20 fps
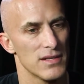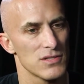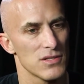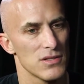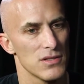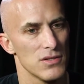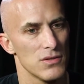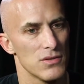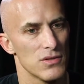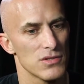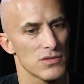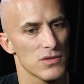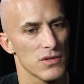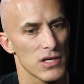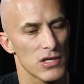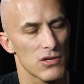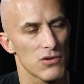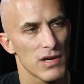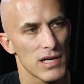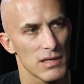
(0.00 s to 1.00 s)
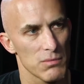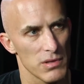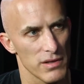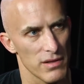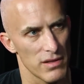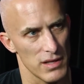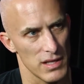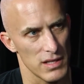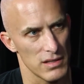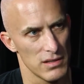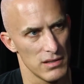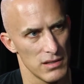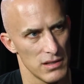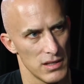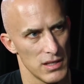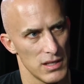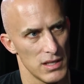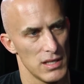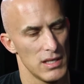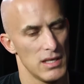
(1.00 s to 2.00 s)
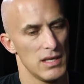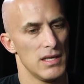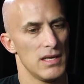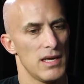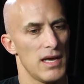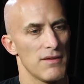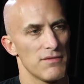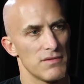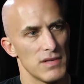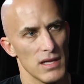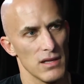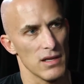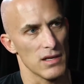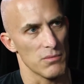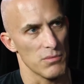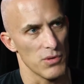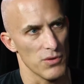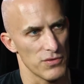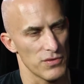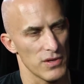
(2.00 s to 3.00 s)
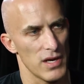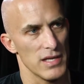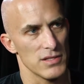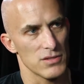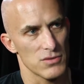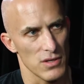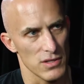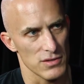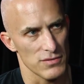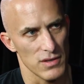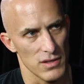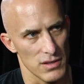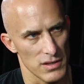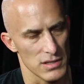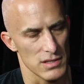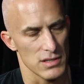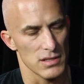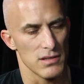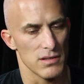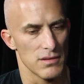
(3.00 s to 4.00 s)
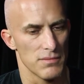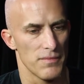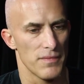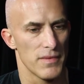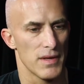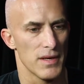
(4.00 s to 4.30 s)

And so the units are incredibly thin, have daylight on both sides, cross ventilation.